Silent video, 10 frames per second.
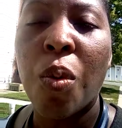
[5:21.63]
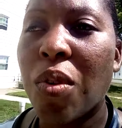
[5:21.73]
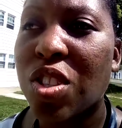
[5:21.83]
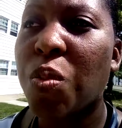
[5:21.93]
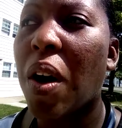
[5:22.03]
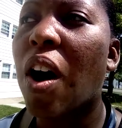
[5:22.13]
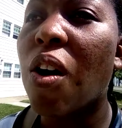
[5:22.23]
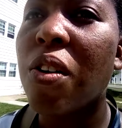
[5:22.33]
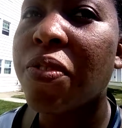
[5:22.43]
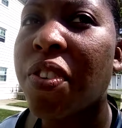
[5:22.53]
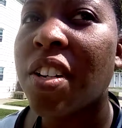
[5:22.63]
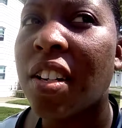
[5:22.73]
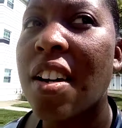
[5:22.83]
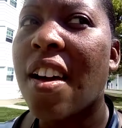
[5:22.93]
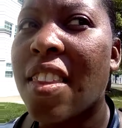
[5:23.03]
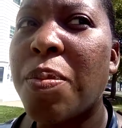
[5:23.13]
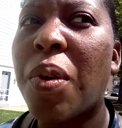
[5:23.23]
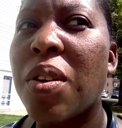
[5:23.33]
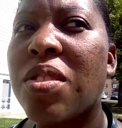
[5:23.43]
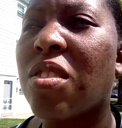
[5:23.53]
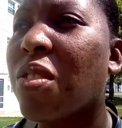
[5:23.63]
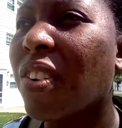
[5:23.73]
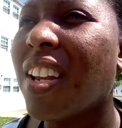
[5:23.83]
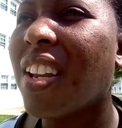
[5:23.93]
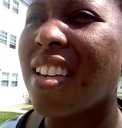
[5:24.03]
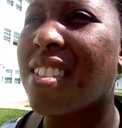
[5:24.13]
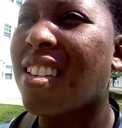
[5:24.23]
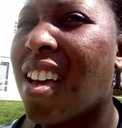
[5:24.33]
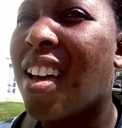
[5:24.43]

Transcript: once they wear off, that person is going to realize